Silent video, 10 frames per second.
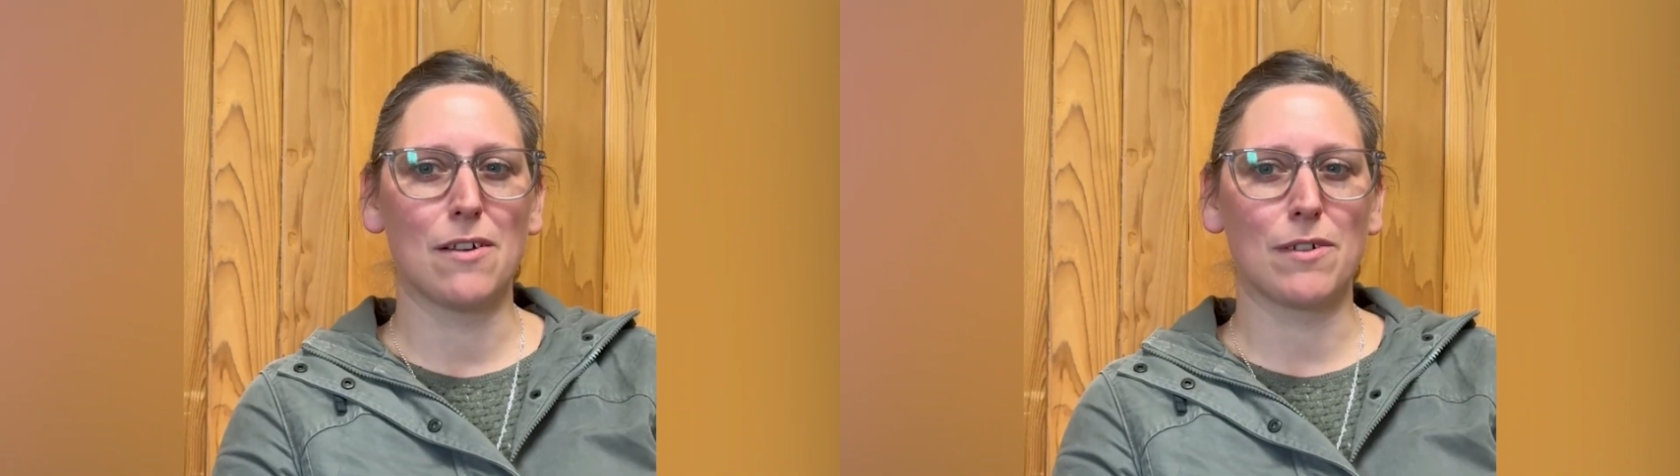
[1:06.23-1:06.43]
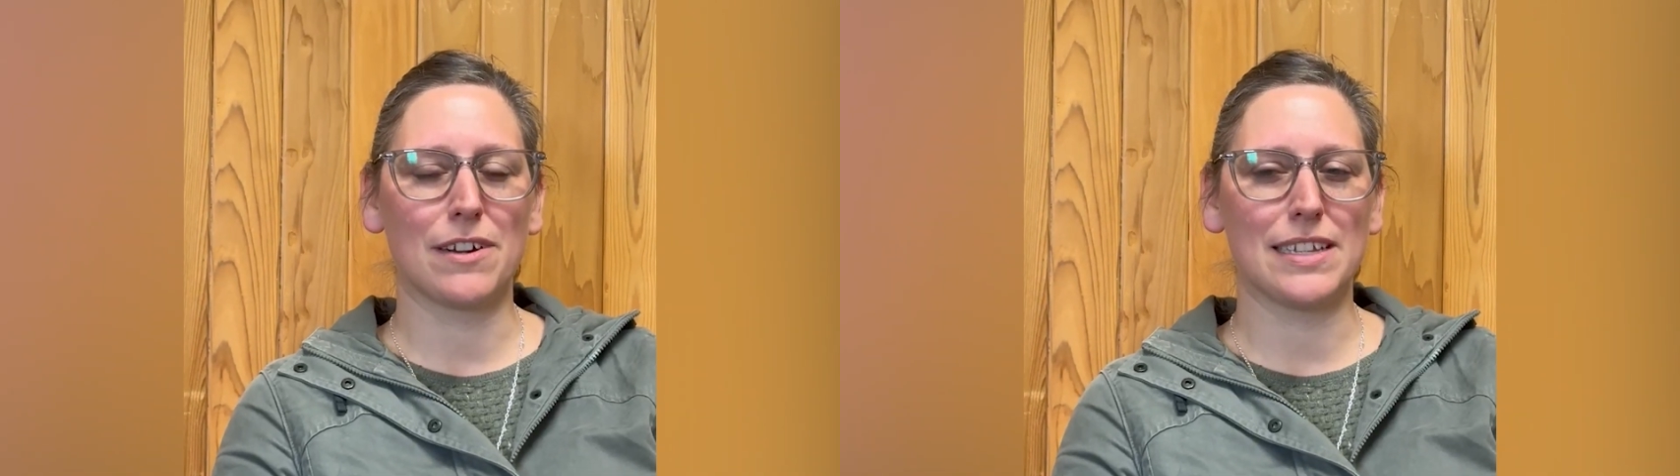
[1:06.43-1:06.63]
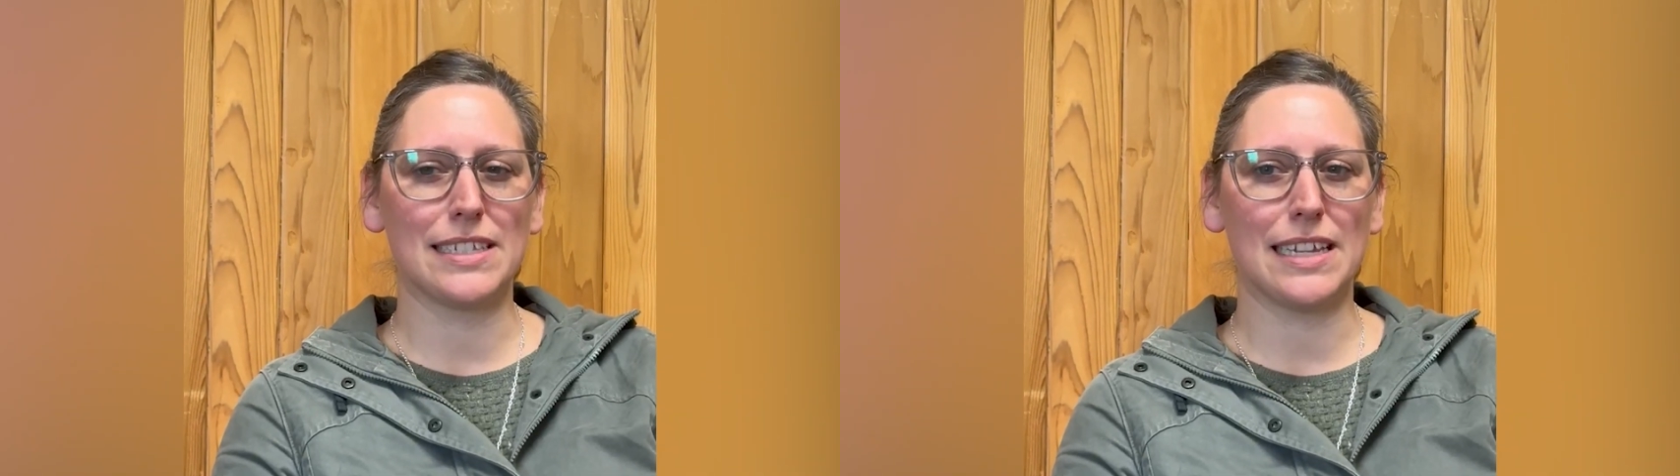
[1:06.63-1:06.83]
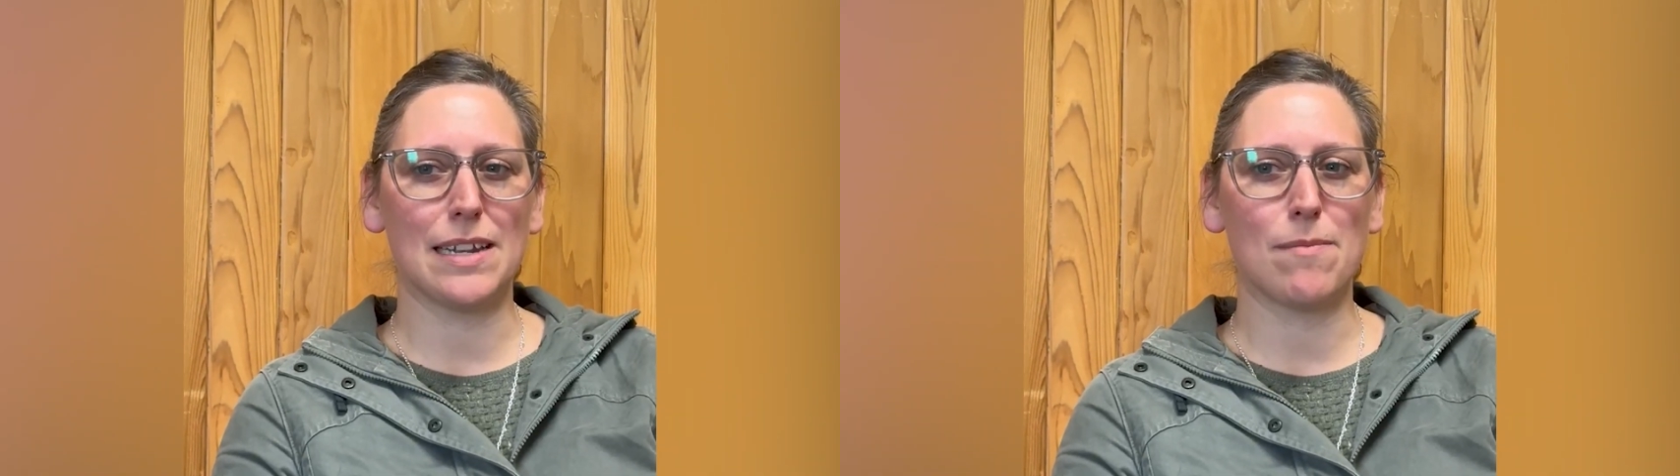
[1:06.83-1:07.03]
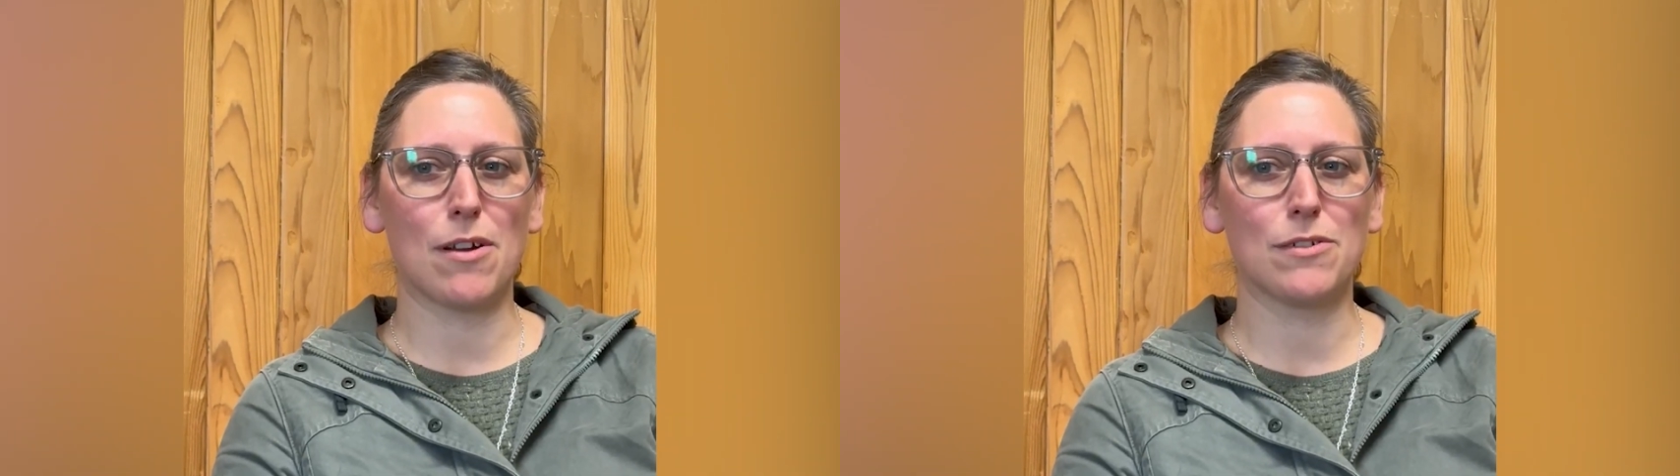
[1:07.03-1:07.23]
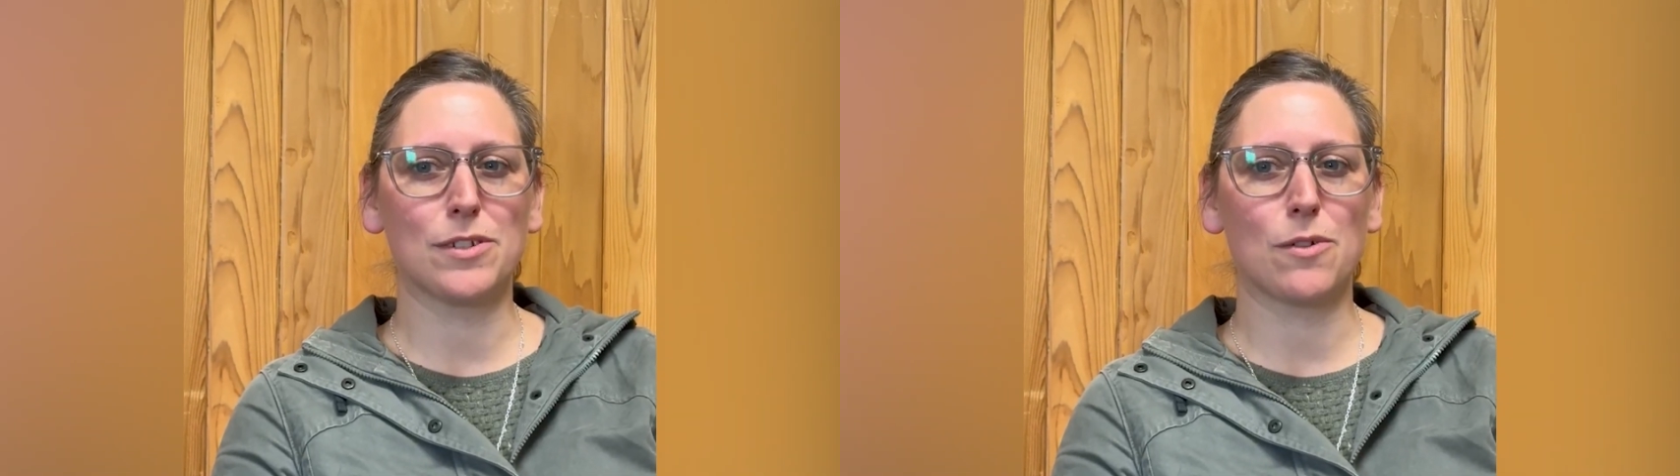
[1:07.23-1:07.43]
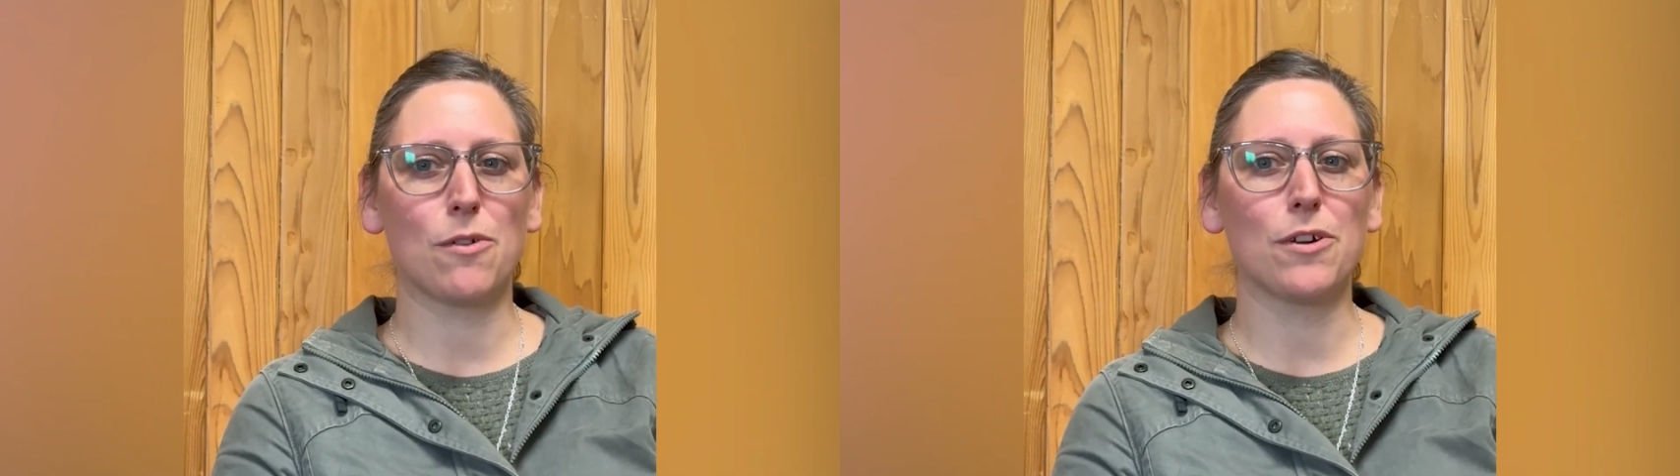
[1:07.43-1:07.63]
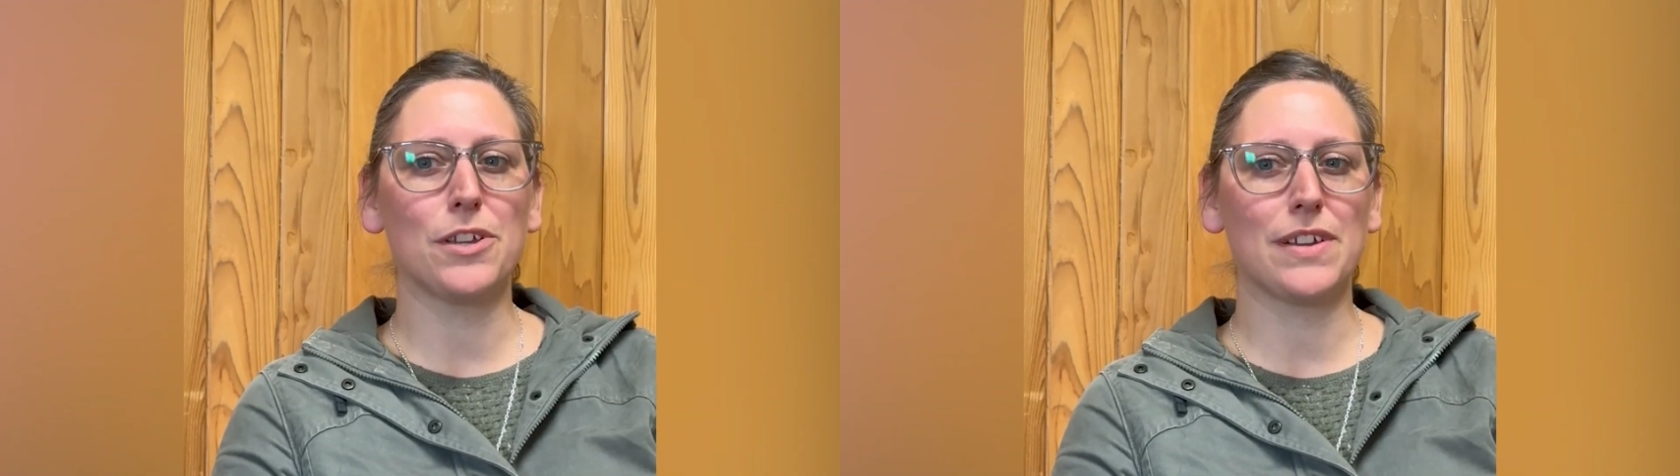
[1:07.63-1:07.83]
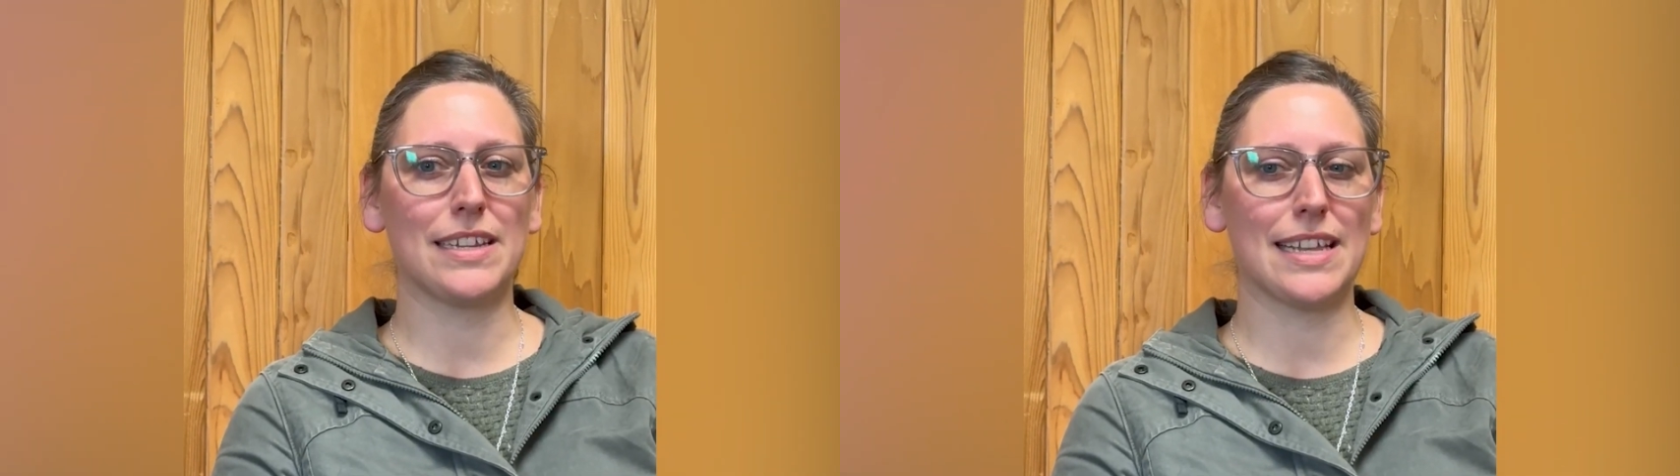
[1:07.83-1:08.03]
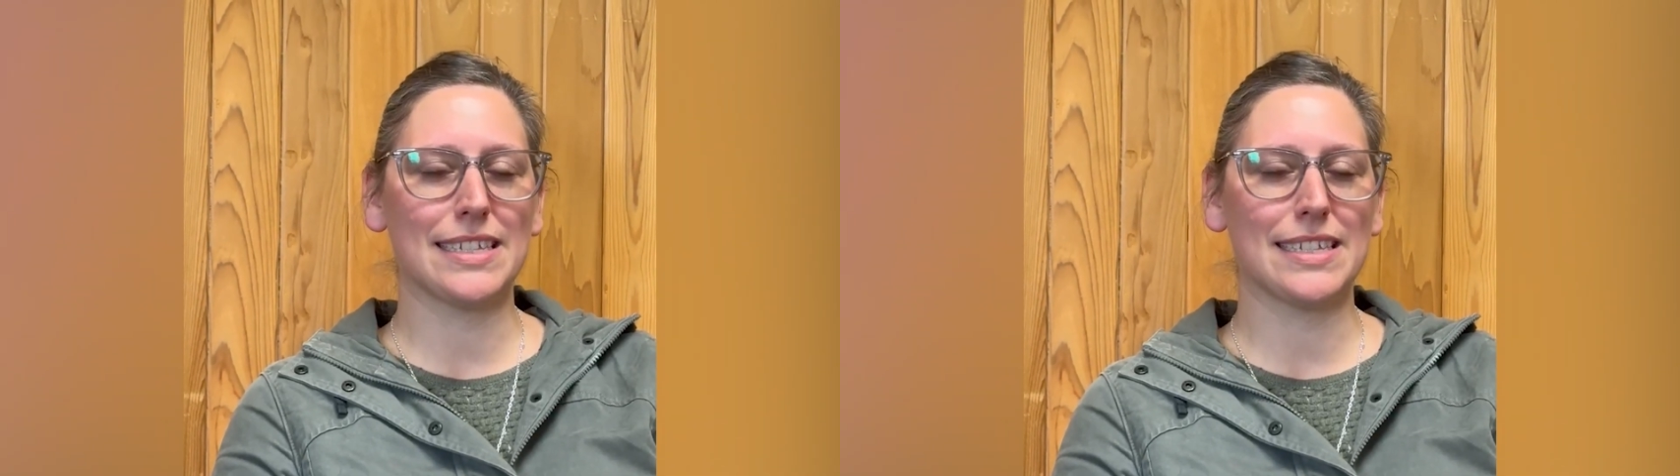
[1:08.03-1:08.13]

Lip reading: where it is needed most, or you can